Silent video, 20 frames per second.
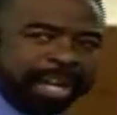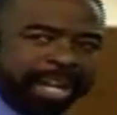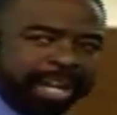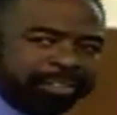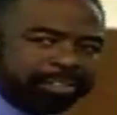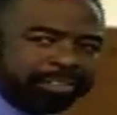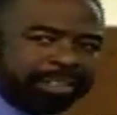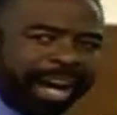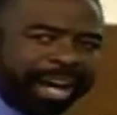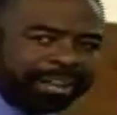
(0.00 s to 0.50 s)

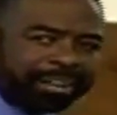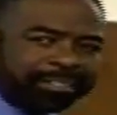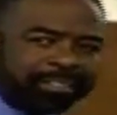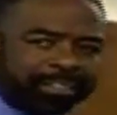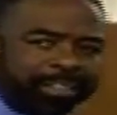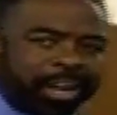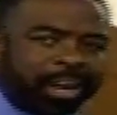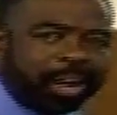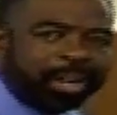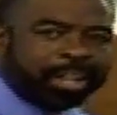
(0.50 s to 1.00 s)
He started
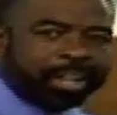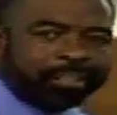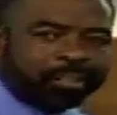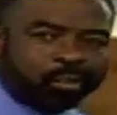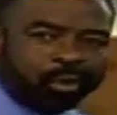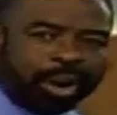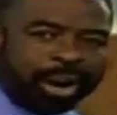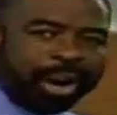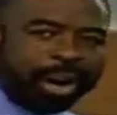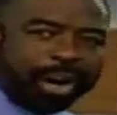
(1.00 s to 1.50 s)
slurring
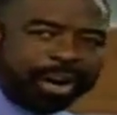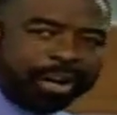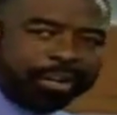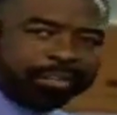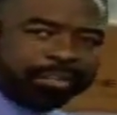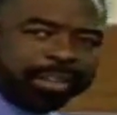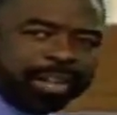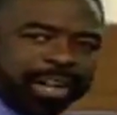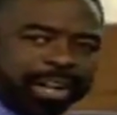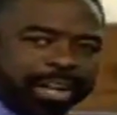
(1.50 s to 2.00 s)
his
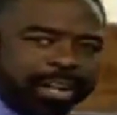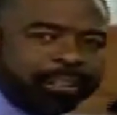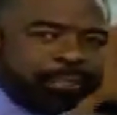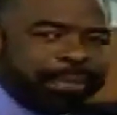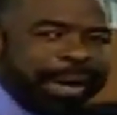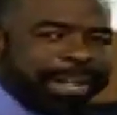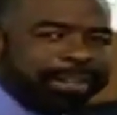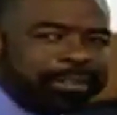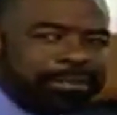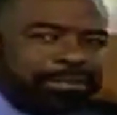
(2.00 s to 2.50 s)
words. He's
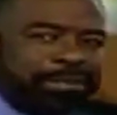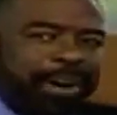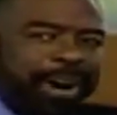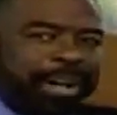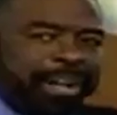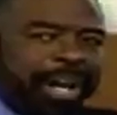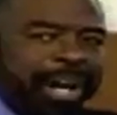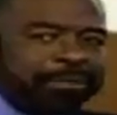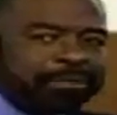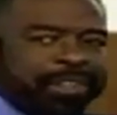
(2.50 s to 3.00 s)
about to
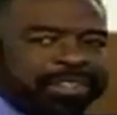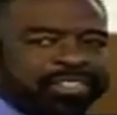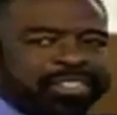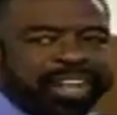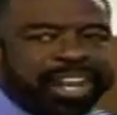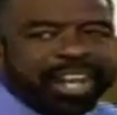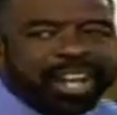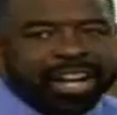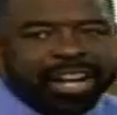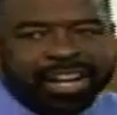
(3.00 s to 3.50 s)
fall off the
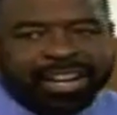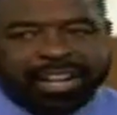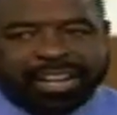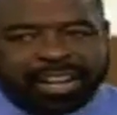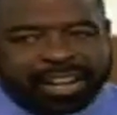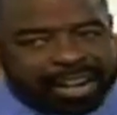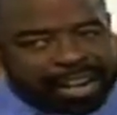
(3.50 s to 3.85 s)
chair.